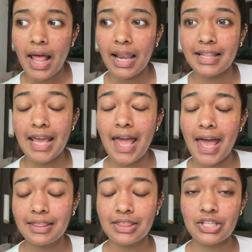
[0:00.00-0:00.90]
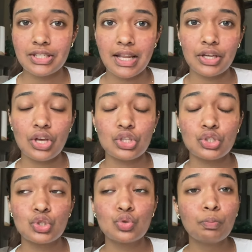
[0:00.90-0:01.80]
Like they had this like
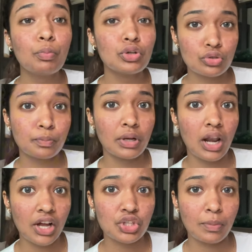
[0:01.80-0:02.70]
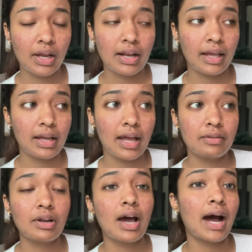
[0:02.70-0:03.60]
super, super large bag. Like
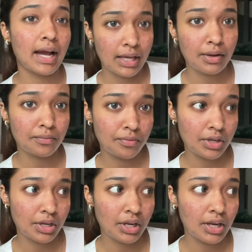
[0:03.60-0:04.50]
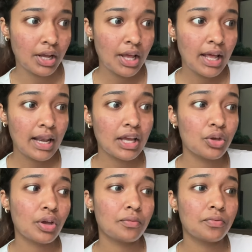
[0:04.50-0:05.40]
even I can fit in it. Like
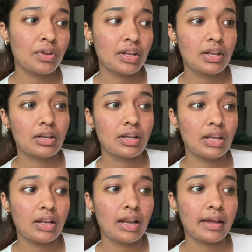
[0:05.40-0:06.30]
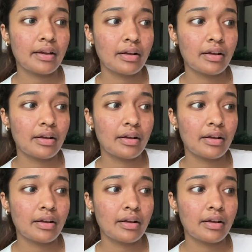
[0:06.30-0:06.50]
you can fit in like